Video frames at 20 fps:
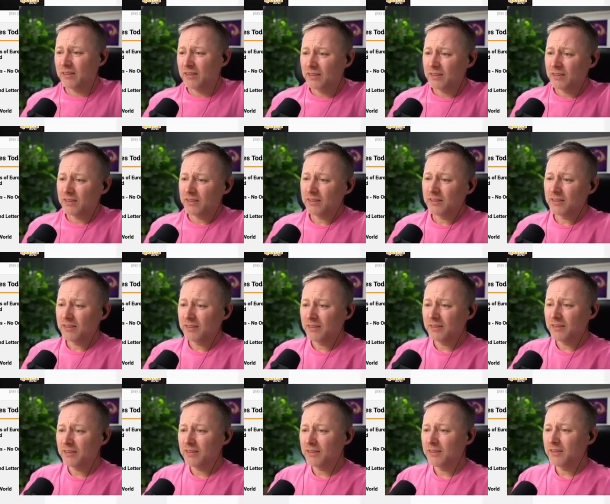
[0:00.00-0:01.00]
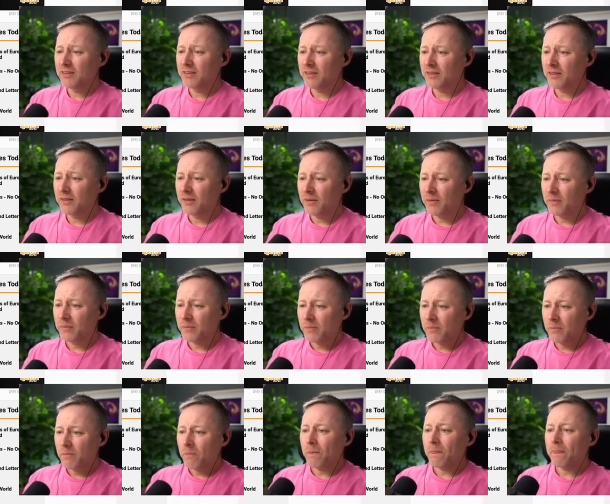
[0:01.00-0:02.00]

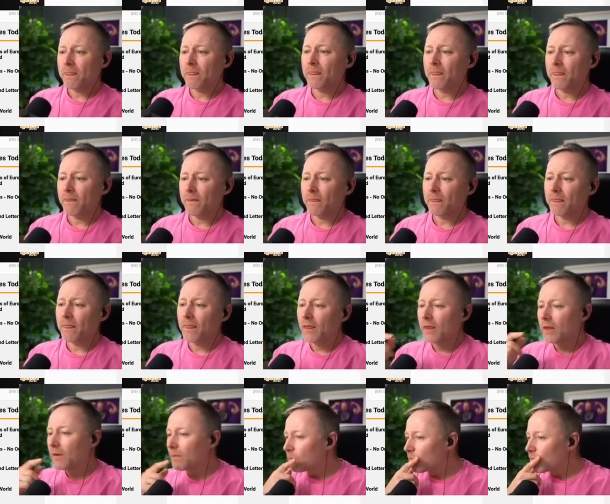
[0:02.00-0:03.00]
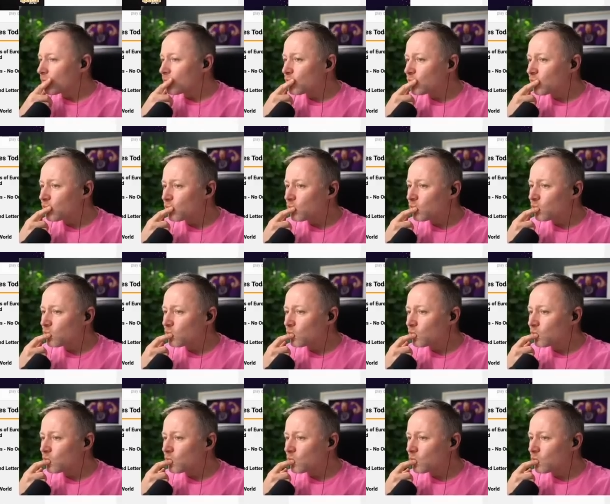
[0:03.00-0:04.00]

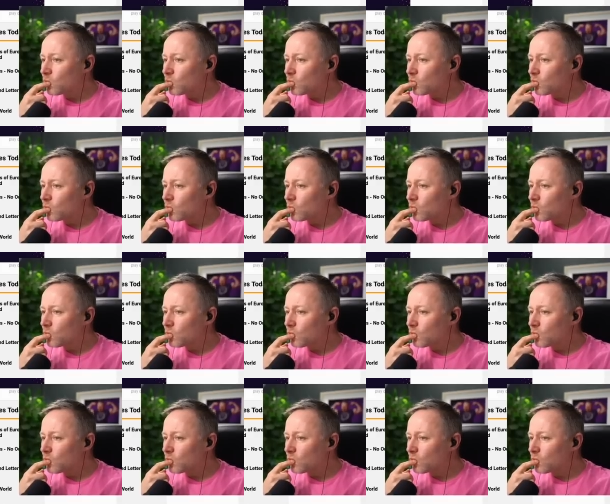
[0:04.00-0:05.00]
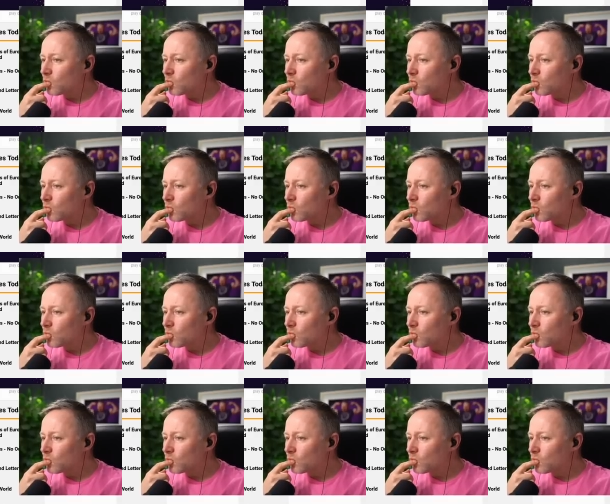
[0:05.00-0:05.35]
No one is speaking in this clip.